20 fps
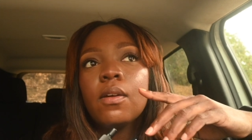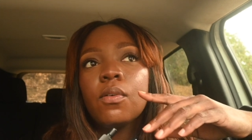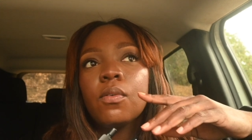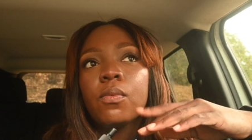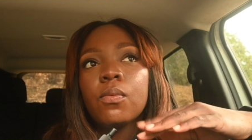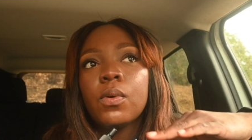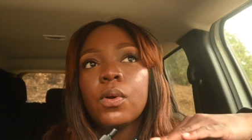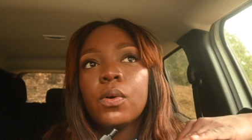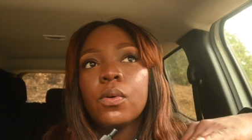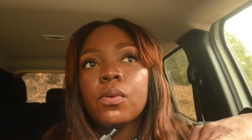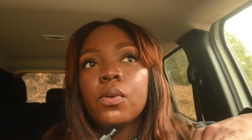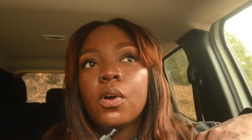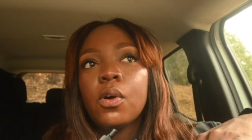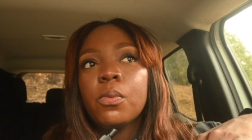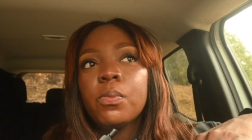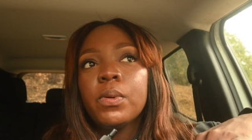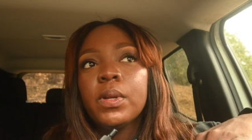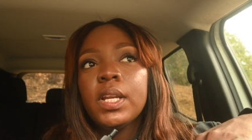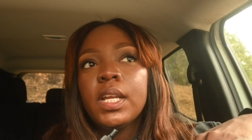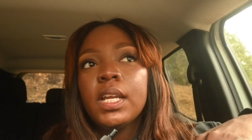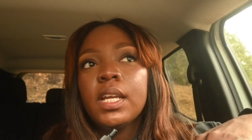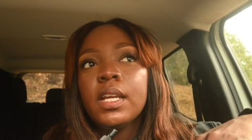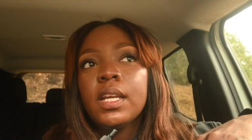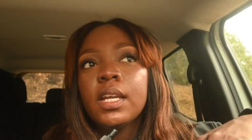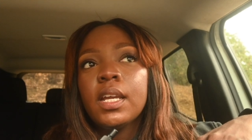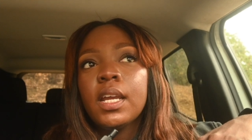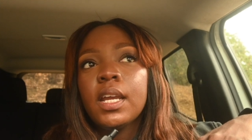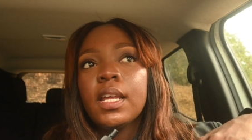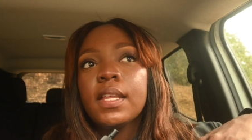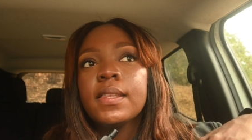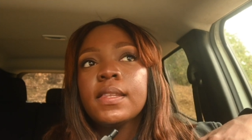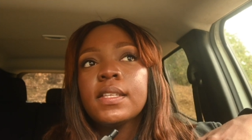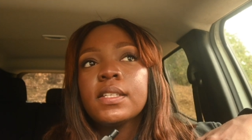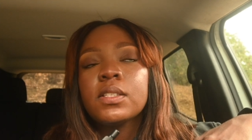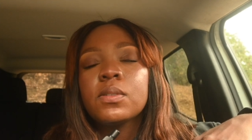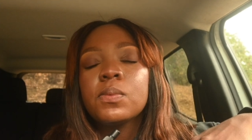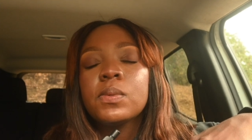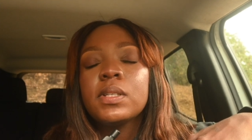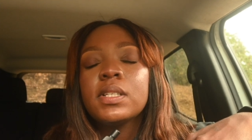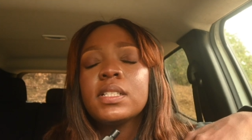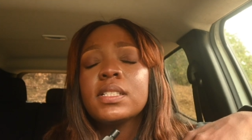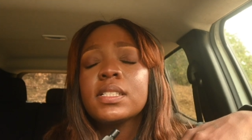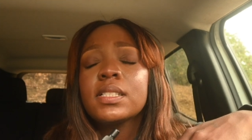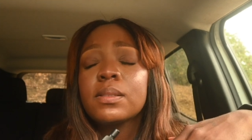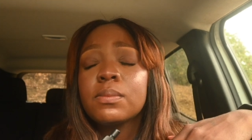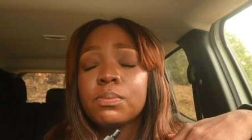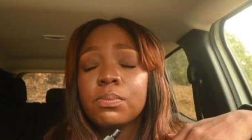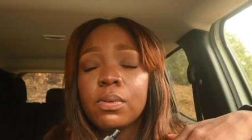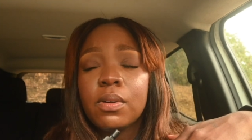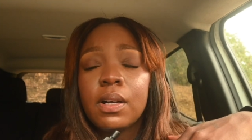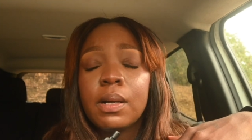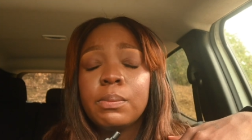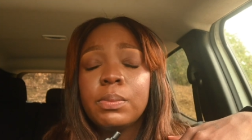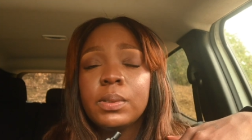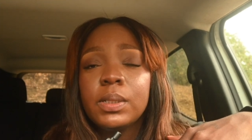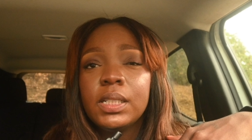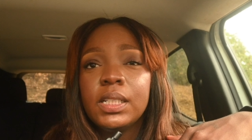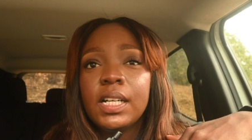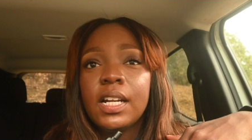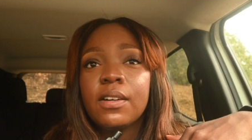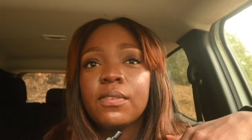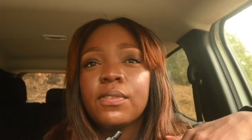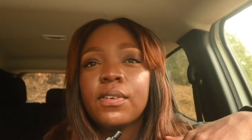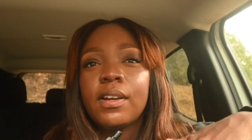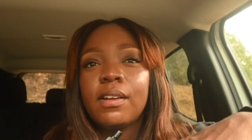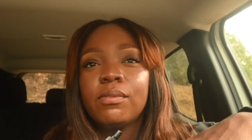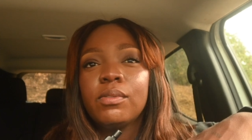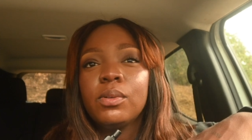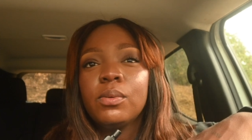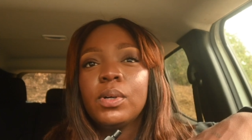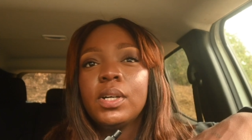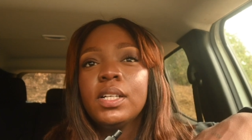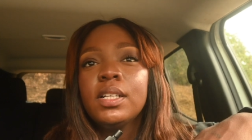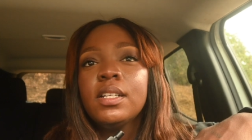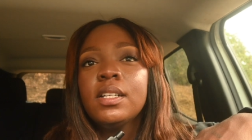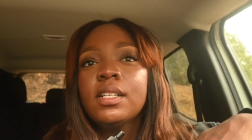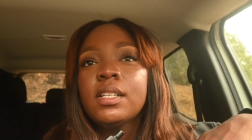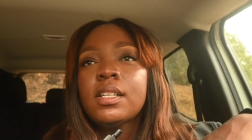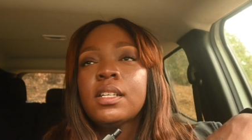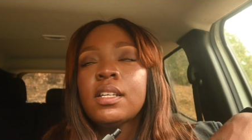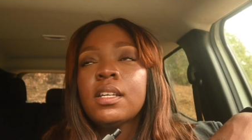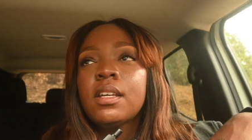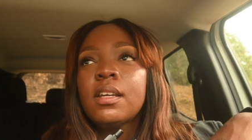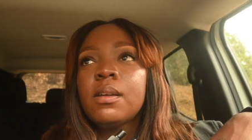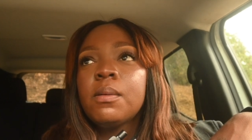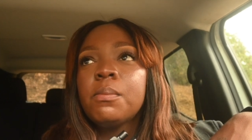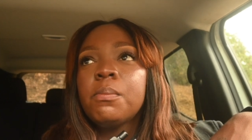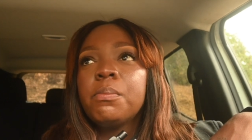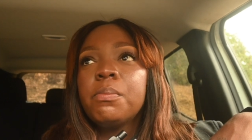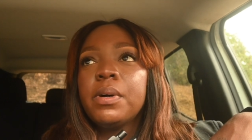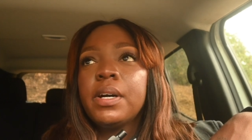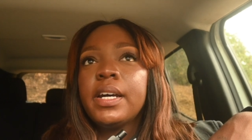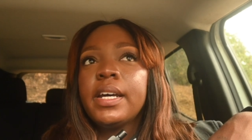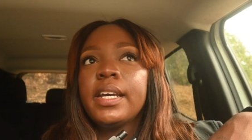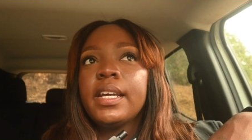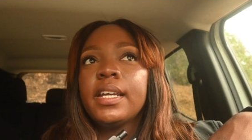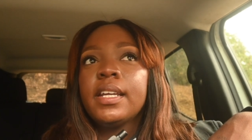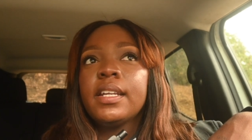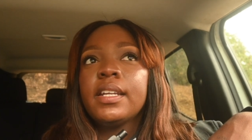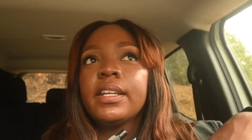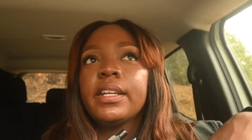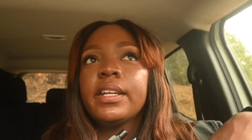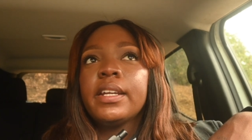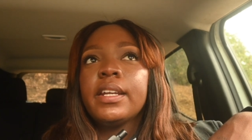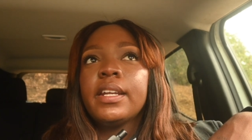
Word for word: a road opening, and this one is probably not for everyone, but